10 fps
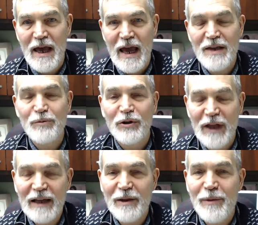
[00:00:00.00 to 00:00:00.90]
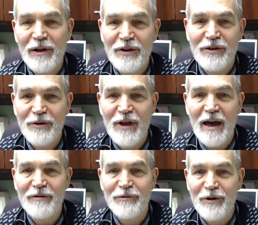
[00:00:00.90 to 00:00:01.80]
and will likely be able to do
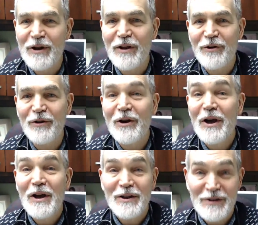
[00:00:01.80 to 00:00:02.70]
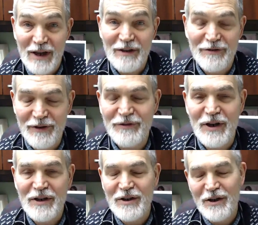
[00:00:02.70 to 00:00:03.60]
that for another 10 to
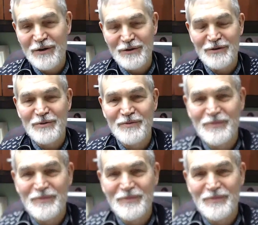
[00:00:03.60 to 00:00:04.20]
15 years.